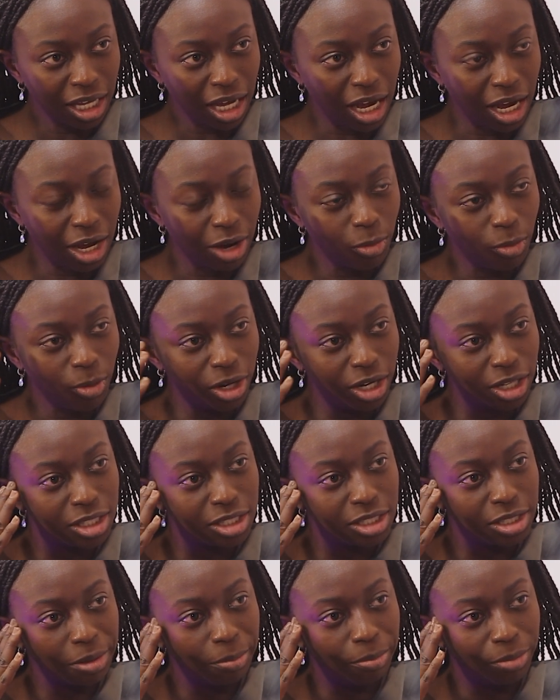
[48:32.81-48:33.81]
I wanted
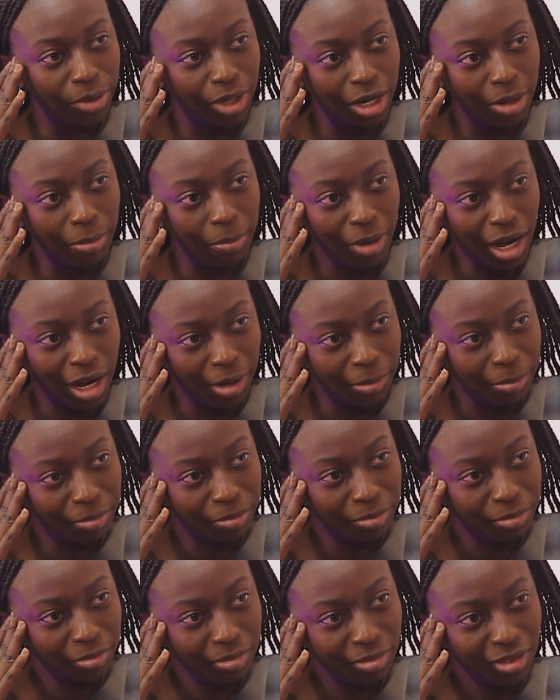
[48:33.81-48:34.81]
to beat him up.
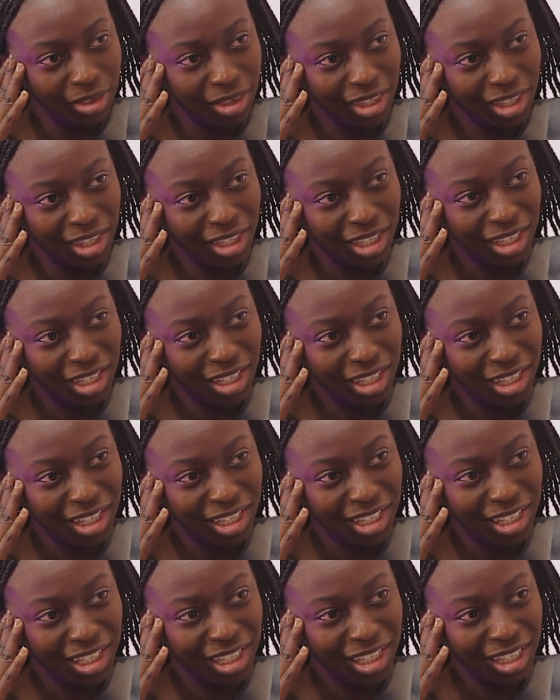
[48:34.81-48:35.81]

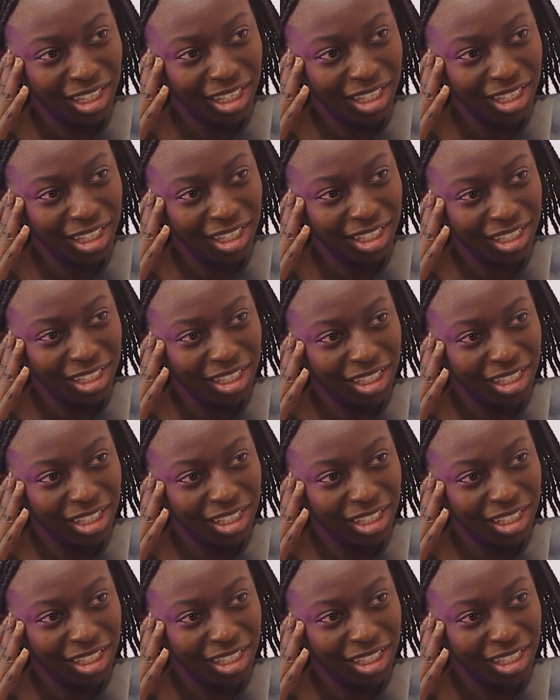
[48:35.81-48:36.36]
Physically.